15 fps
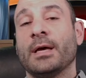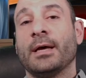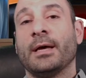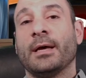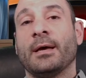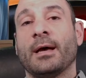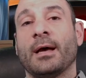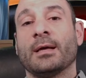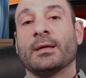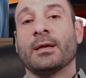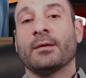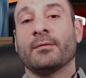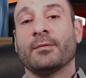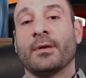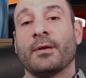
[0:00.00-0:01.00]

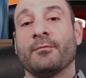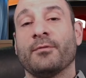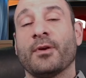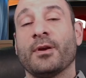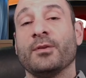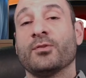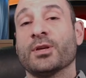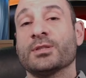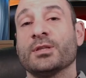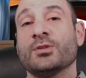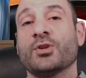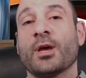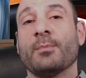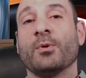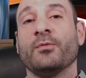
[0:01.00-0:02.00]
a very interesting
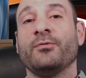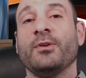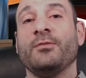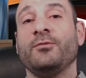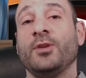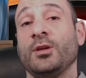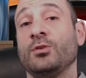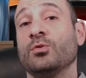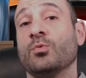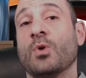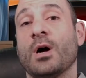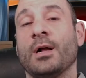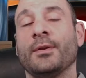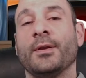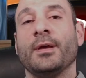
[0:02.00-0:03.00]
treble,
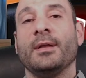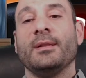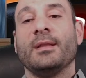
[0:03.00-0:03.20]
15-1,